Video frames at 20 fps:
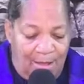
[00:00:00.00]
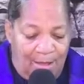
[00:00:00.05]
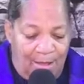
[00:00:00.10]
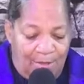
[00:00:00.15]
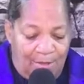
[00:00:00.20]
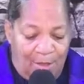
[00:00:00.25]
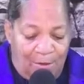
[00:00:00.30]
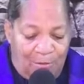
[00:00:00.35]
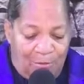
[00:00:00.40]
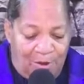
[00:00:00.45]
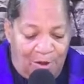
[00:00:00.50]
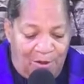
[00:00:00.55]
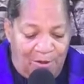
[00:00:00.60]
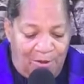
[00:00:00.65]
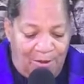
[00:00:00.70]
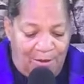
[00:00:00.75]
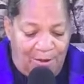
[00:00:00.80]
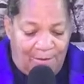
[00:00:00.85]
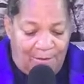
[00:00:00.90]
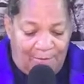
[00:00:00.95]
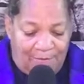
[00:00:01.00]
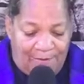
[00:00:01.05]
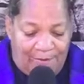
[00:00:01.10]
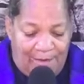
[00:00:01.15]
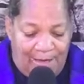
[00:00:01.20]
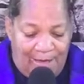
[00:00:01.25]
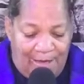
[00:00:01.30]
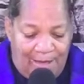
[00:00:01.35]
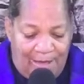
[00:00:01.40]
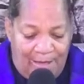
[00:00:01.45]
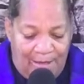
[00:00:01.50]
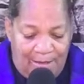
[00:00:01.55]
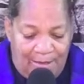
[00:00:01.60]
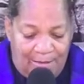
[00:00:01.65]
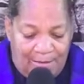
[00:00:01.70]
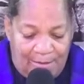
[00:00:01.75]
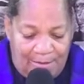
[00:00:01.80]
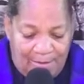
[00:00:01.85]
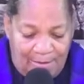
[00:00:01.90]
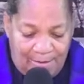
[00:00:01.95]
The word of God
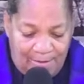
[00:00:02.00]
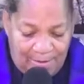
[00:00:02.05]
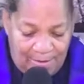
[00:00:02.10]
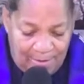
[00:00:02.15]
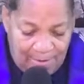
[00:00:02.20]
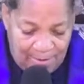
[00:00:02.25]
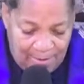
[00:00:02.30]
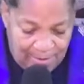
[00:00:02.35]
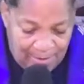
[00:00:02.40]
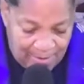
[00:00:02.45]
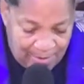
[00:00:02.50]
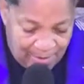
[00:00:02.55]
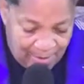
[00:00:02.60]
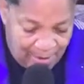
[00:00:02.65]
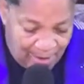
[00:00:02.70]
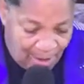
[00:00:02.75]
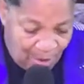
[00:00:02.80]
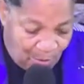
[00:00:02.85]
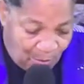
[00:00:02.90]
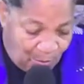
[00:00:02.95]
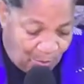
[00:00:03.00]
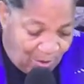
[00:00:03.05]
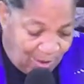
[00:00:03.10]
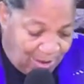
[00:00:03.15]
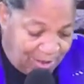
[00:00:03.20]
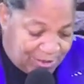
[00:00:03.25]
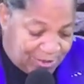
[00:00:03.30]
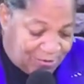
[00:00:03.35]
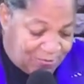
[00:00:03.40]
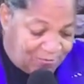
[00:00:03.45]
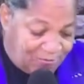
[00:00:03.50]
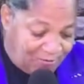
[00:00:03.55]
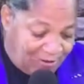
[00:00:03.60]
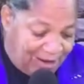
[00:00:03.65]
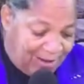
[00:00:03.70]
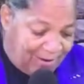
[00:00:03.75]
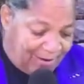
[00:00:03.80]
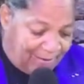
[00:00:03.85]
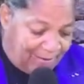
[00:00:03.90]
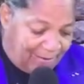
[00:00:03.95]
was
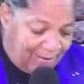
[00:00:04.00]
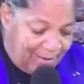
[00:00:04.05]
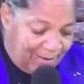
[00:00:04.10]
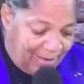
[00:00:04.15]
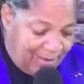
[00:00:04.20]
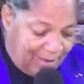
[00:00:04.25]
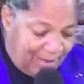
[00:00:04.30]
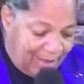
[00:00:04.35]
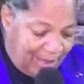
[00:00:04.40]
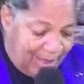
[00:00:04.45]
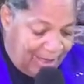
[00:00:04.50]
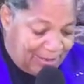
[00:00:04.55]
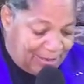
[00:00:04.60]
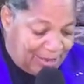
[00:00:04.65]
rare in